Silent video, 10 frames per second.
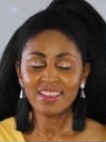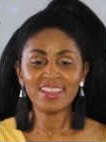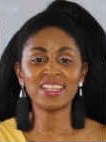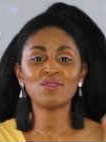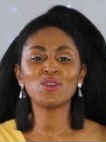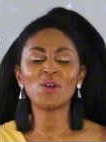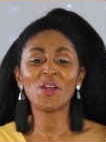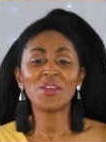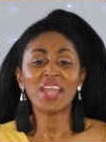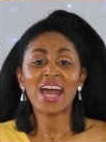And if you
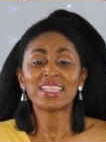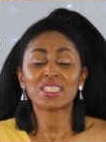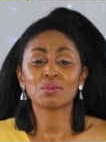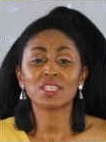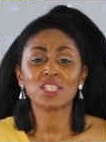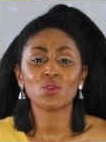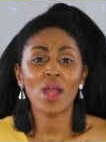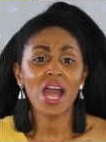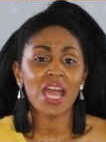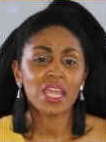are not
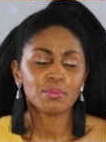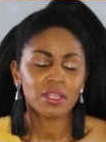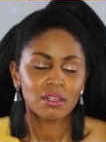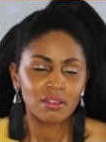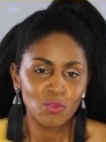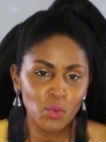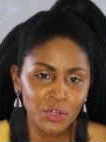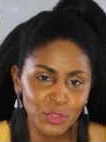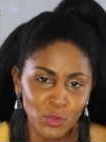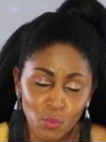subscribed, what are
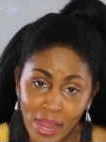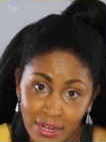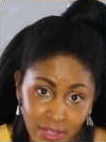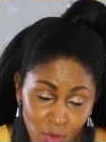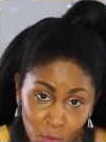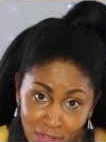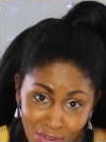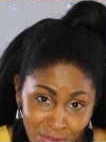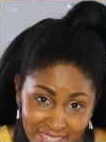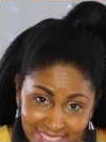you waiting on,
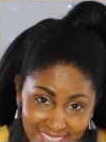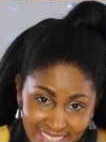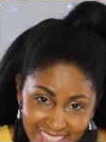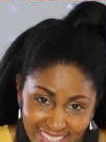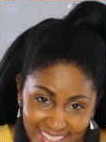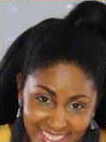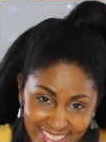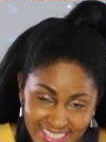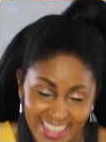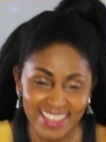queens and kings?